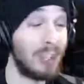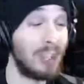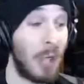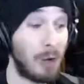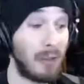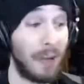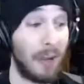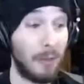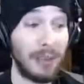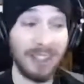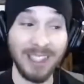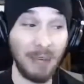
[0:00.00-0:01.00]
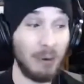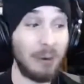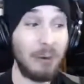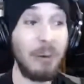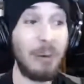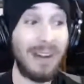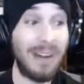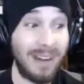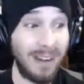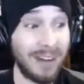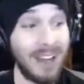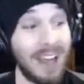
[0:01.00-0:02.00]
things go down, things get really
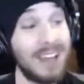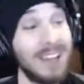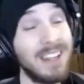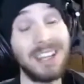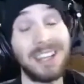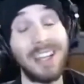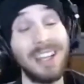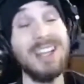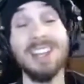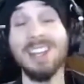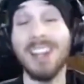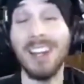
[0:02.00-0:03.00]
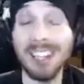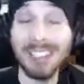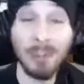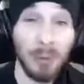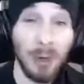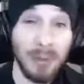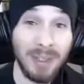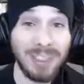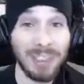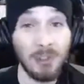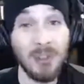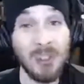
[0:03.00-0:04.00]
weird, and it did not disappoint me
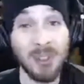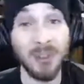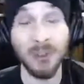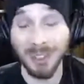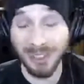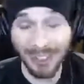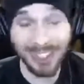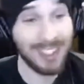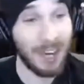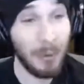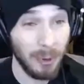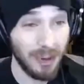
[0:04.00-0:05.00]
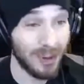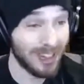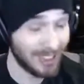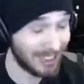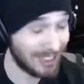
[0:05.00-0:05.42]
in this one too, because things got weird